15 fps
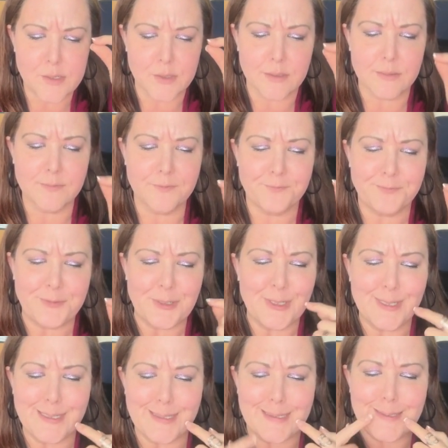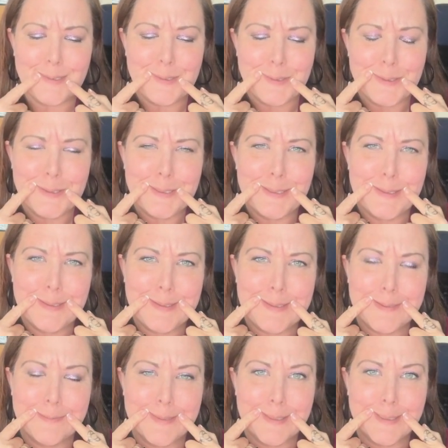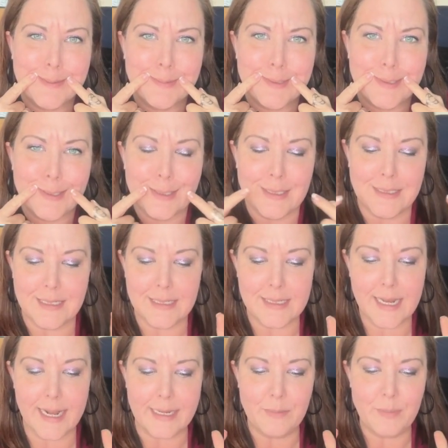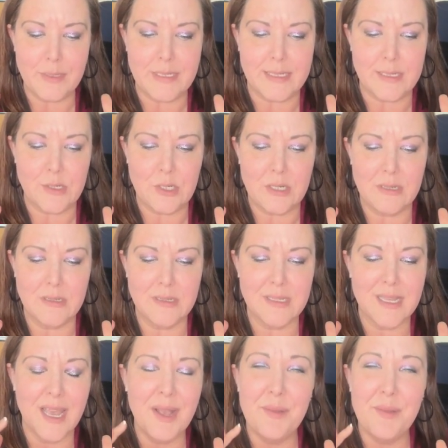or force the corners of your embouchure into tight positions,